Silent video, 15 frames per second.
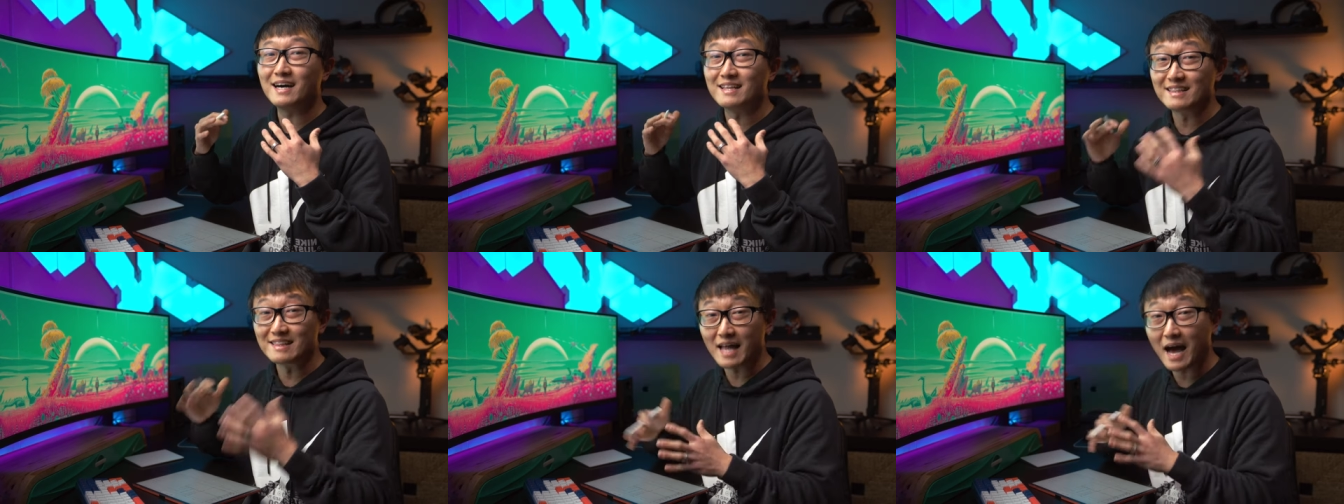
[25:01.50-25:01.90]

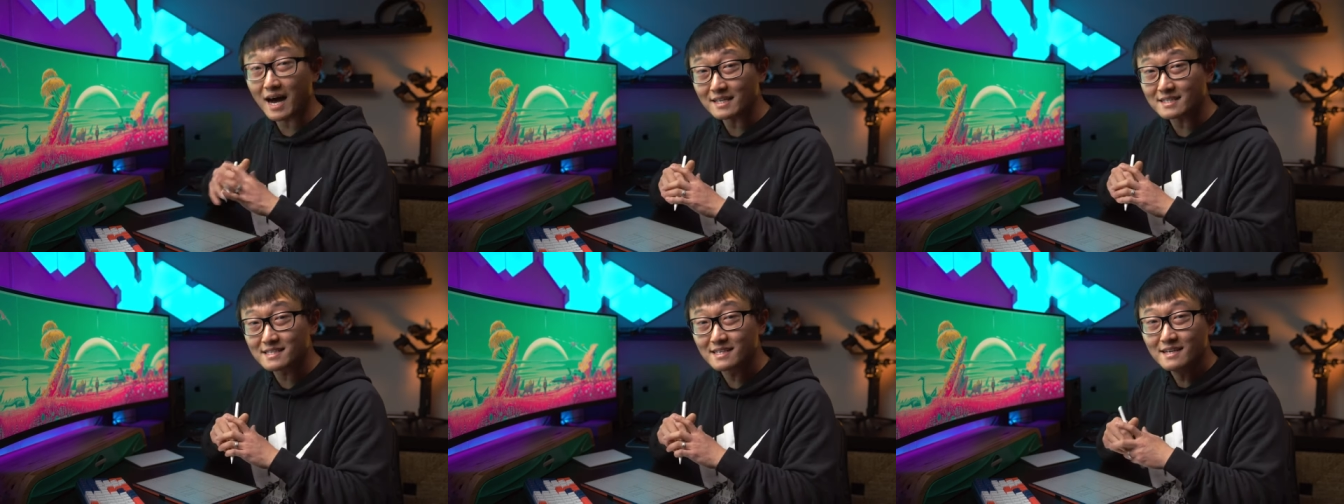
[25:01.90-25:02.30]
a
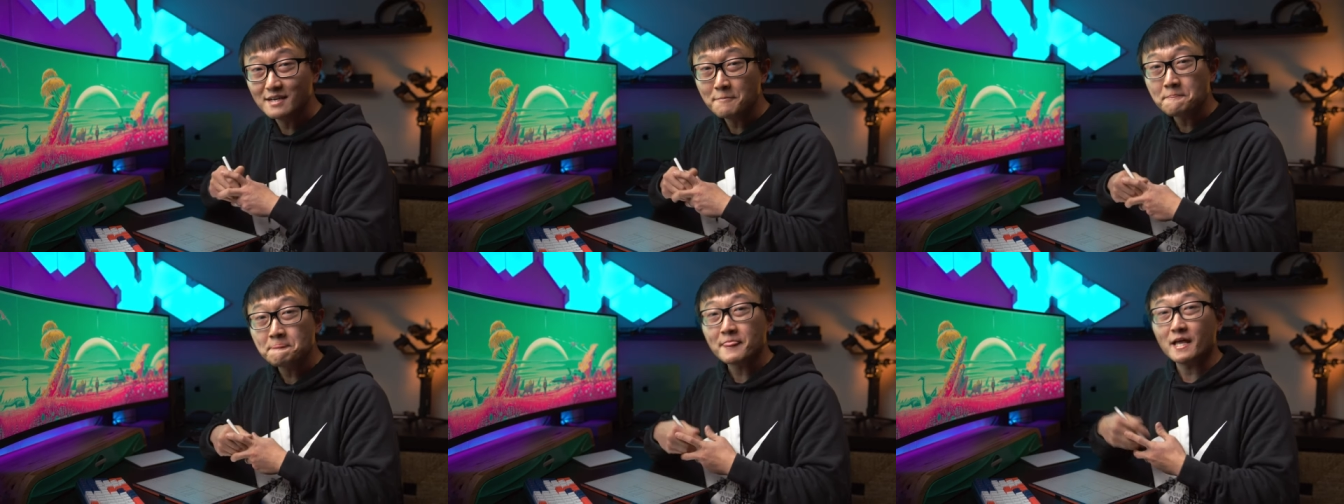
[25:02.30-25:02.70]
lot.
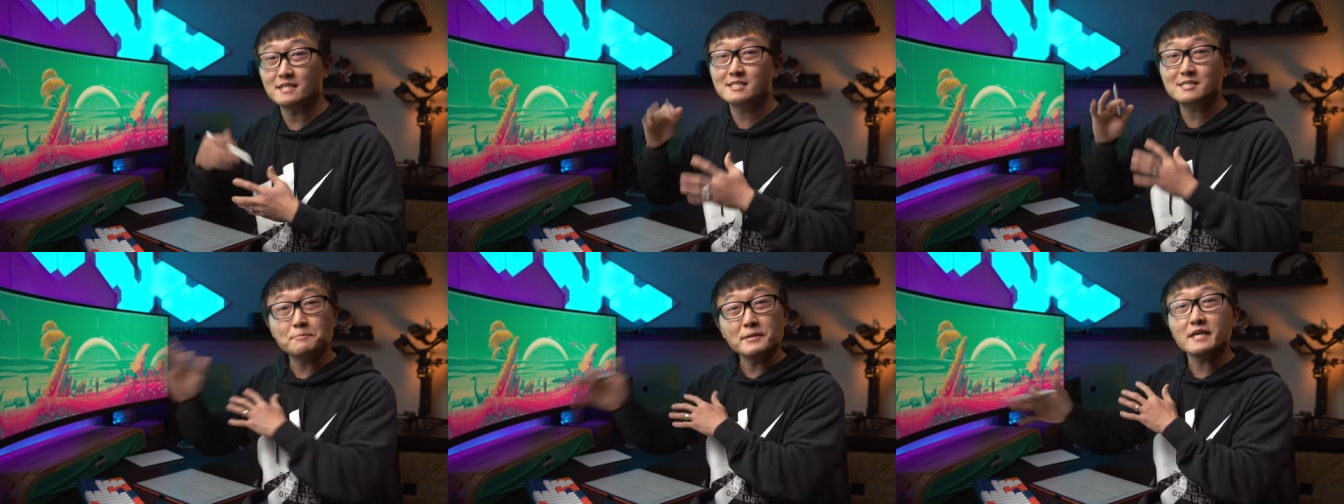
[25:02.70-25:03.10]
And
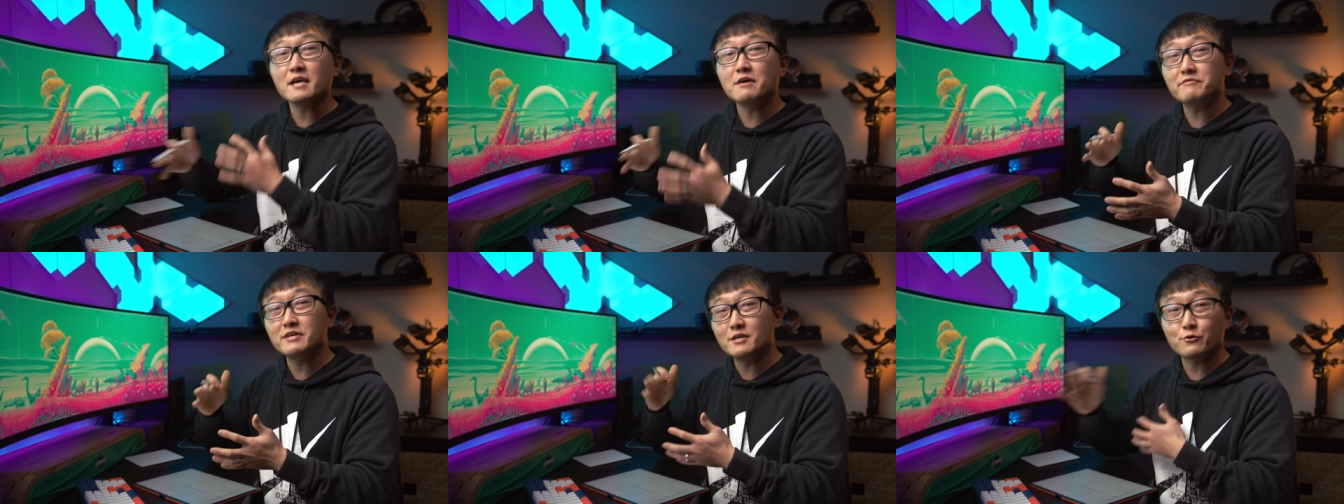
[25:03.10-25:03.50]
speaking
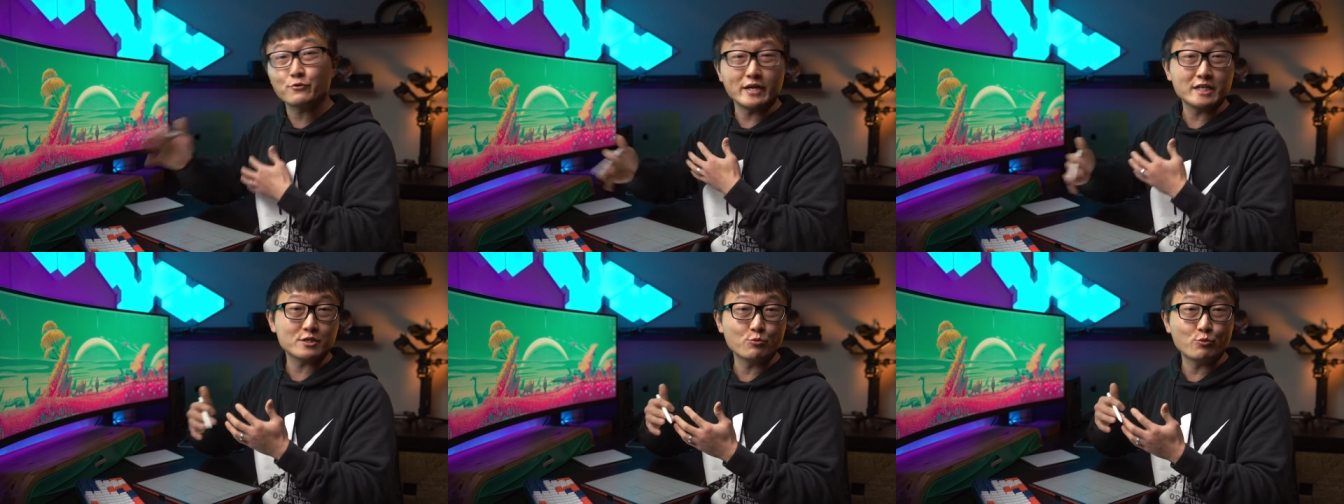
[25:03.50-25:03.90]
of
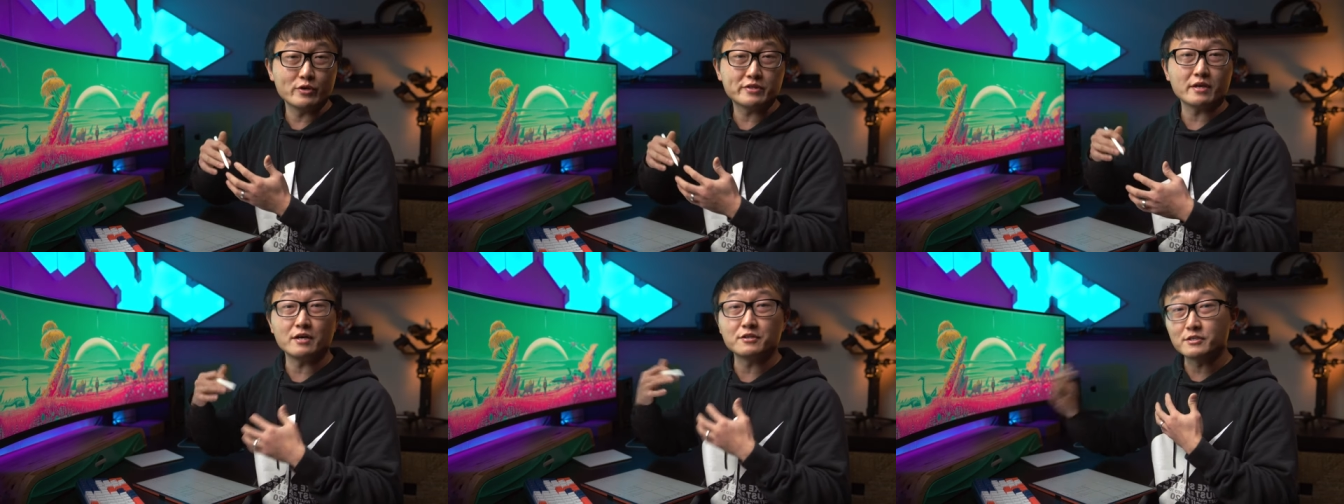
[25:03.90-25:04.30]
integration
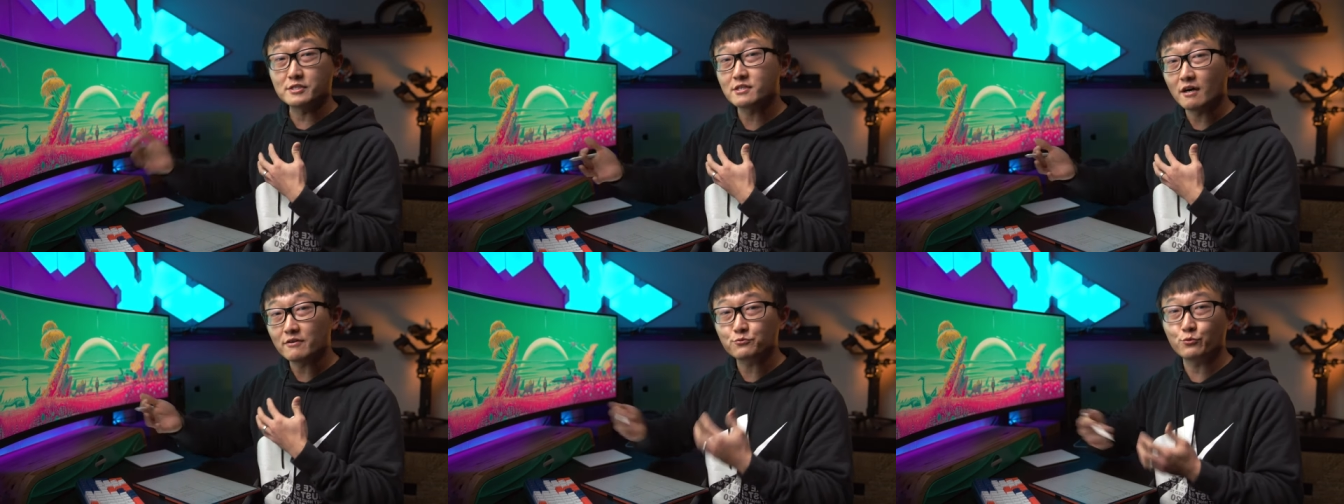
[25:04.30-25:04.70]
with other
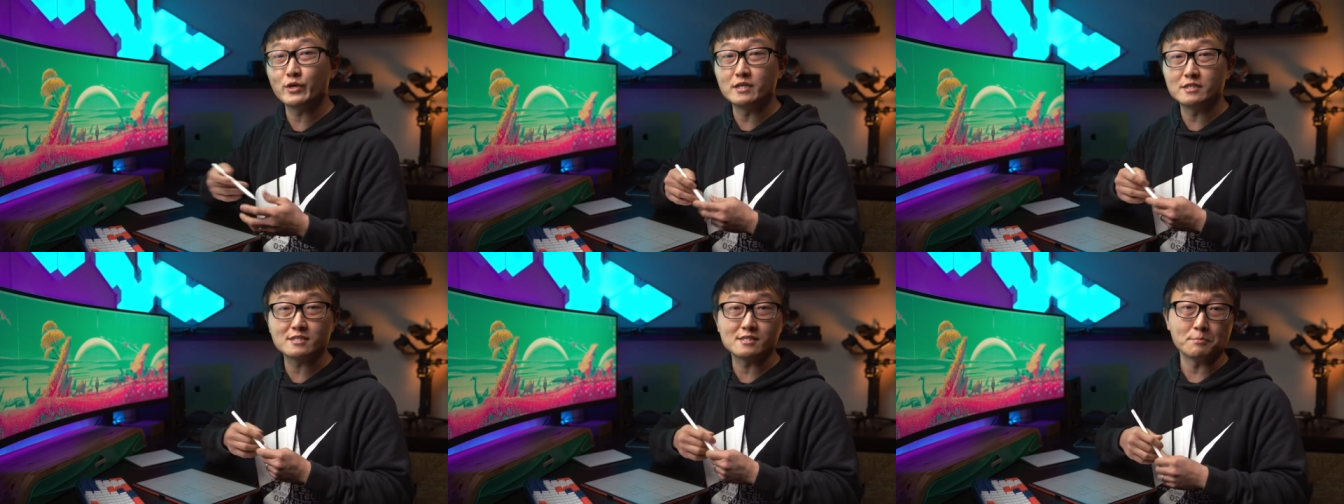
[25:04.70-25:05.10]
softwares,